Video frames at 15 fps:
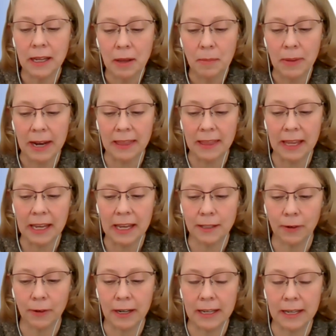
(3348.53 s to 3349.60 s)
But I think as
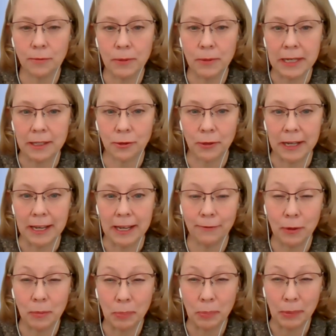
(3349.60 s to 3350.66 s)
far as rescreening
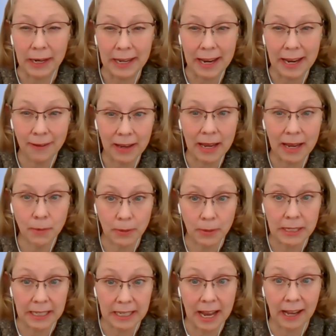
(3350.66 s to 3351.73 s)
for brain AVMs, we
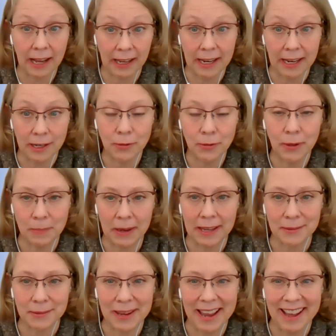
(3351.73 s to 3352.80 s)
did not get into it
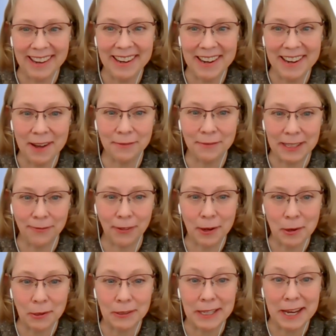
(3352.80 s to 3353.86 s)
because we had enough
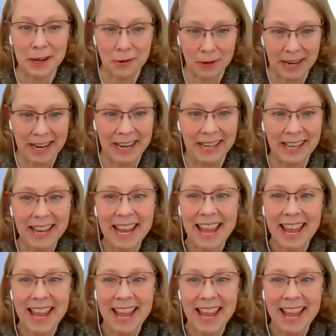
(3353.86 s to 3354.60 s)
difficulty agreeing